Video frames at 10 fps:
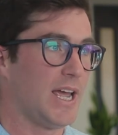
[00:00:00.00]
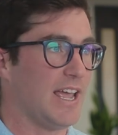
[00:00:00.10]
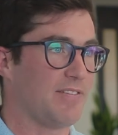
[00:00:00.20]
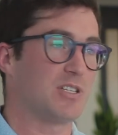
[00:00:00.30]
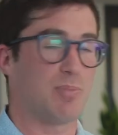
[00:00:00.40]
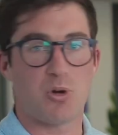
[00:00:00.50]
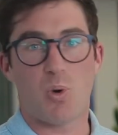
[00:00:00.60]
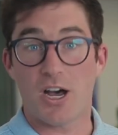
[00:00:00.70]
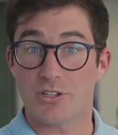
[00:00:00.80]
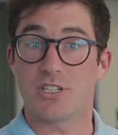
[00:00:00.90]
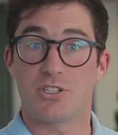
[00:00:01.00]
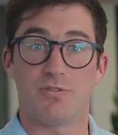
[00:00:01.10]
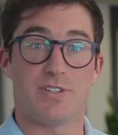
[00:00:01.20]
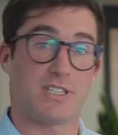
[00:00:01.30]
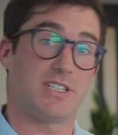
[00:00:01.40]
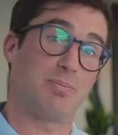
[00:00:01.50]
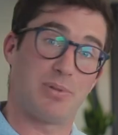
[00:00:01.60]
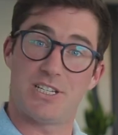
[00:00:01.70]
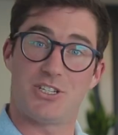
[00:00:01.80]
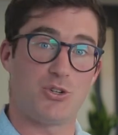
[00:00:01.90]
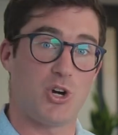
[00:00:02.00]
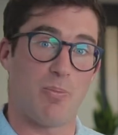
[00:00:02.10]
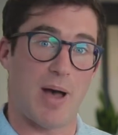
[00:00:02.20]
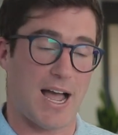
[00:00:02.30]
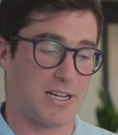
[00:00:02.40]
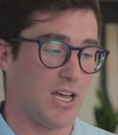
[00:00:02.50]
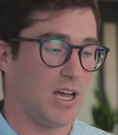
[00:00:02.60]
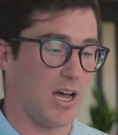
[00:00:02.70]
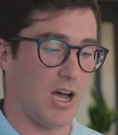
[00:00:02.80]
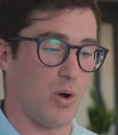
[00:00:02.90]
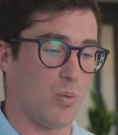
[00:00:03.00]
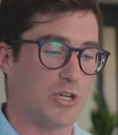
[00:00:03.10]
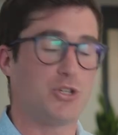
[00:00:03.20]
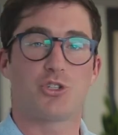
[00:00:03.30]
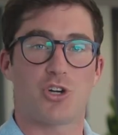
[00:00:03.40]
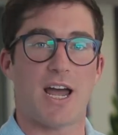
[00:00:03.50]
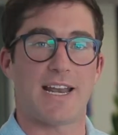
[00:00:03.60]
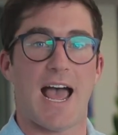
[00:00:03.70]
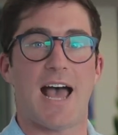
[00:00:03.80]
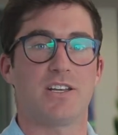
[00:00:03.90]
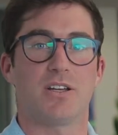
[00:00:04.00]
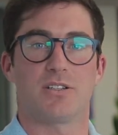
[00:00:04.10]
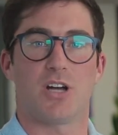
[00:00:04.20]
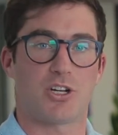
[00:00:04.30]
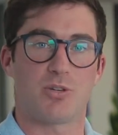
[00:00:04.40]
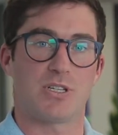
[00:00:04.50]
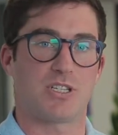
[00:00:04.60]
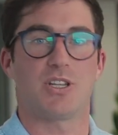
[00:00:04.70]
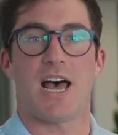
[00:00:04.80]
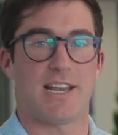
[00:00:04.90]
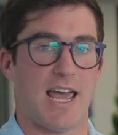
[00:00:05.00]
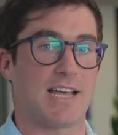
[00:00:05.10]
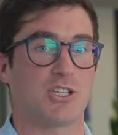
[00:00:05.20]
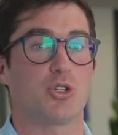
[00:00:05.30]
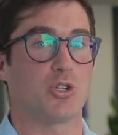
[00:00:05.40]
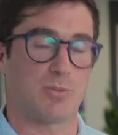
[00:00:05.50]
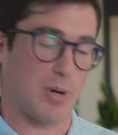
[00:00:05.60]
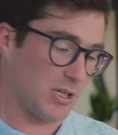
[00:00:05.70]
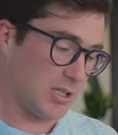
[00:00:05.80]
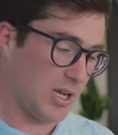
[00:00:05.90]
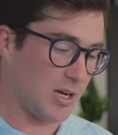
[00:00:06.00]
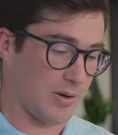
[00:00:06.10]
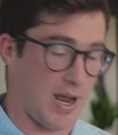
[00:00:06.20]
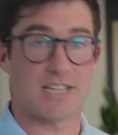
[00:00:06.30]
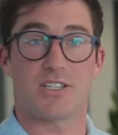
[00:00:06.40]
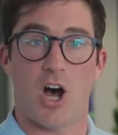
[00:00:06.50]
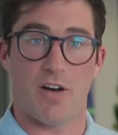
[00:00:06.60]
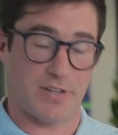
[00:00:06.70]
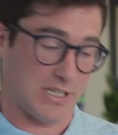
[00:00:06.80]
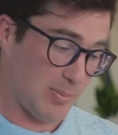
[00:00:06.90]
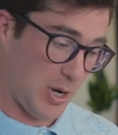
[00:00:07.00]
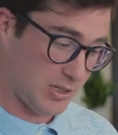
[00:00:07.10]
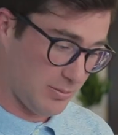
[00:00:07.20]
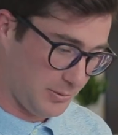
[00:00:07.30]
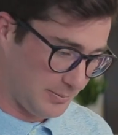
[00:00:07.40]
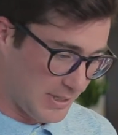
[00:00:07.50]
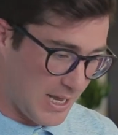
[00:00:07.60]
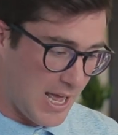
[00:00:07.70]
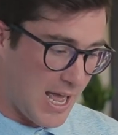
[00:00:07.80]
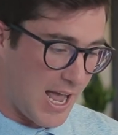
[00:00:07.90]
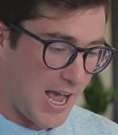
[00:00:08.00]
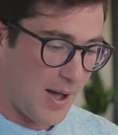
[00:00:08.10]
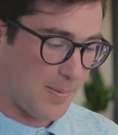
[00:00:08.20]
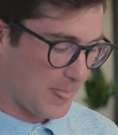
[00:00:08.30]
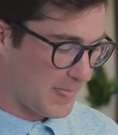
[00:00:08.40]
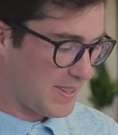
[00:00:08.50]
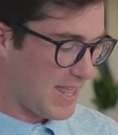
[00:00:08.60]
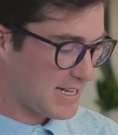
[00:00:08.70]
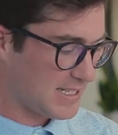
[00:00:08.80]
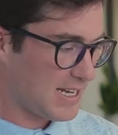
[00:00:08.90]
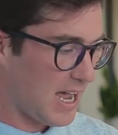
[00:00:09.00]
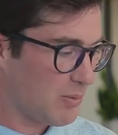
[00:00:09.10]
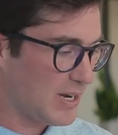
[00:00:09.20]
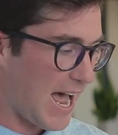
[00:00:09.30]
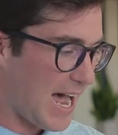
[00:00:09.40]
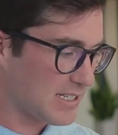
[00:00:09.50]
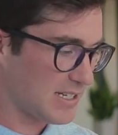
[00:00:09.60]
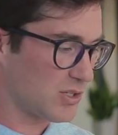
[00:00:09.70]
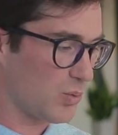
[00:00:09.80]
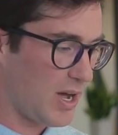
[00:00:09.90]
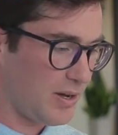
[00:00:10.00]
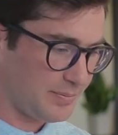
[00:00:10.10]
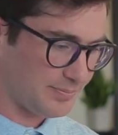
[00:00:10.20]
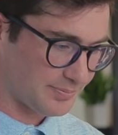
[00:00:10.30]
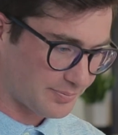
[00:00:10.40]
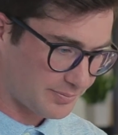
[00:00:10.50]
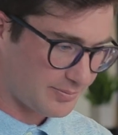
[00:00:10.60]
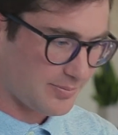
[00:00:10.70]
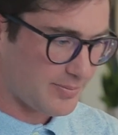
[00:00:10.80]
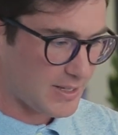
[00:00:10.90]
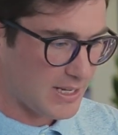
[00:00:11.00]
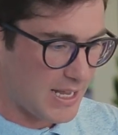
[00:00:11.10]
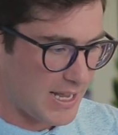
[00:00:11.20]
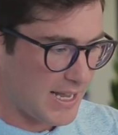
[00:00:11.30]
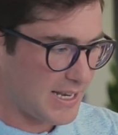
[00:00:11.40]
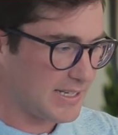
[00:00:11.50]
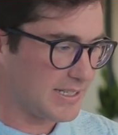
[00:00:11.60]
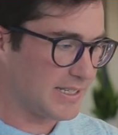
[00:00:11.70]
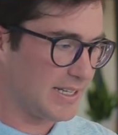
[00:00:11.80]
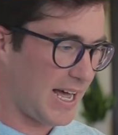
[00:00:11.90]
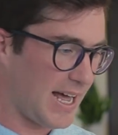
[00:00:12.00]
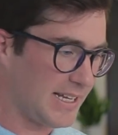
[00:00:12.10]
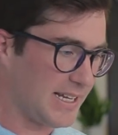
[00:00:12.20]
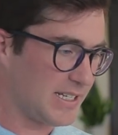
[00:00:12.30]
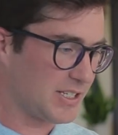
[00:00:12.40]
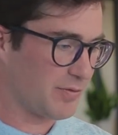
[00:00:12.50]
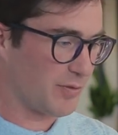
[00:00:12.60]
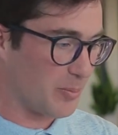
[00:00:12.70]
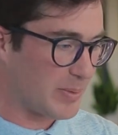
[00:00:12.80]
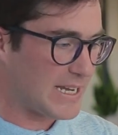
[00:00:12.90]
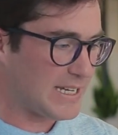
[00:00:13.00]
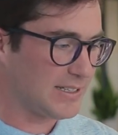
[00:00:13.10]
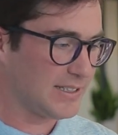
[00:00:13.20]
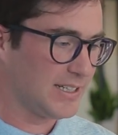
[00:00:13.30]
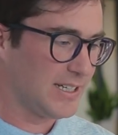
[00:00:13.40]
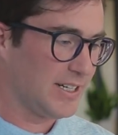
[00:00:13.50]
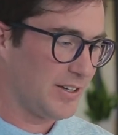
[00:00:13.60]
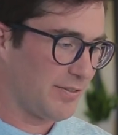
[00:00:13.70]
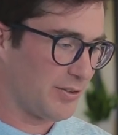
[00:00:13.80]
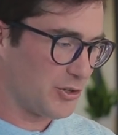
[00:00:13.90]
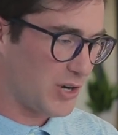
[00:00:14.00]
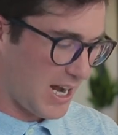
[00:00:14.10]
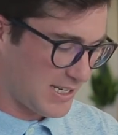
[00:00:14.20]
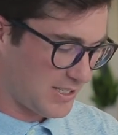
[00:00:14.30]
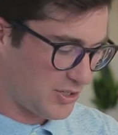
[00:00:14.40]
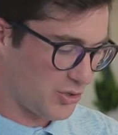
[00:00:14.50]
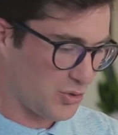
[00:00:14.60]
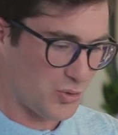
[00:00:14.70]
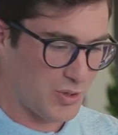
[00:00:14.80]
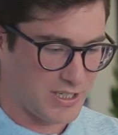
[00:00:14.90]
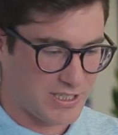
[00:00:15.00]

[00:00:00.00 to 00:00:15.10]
if it's been a while since you visited, please do go back. We do try and add documents to that as soon as possible, or as often as possible. The next thing I would ask as well, and that is for you guys to